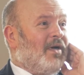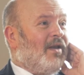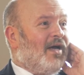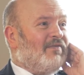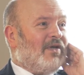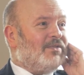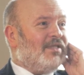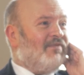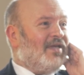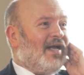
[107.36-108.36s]
life. I was
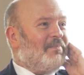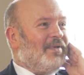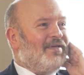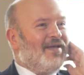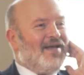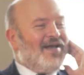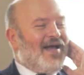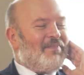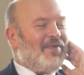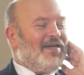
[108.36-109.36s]
living
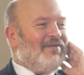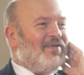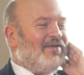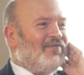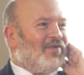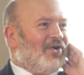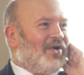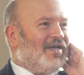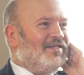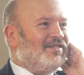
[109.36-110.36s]
happily living in
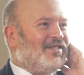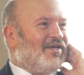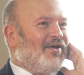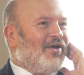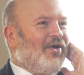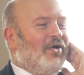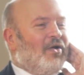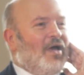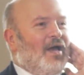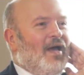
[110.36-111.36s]
Florence.
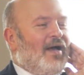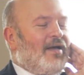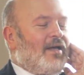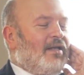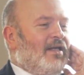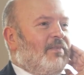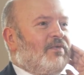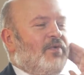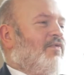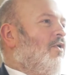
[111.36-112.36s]
I lived
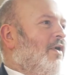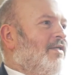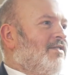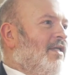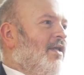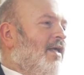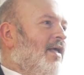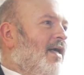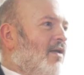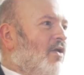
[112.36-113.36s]
between Florence, Italy,
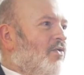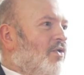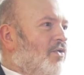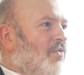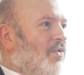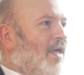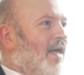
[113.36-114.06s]
and London, UK,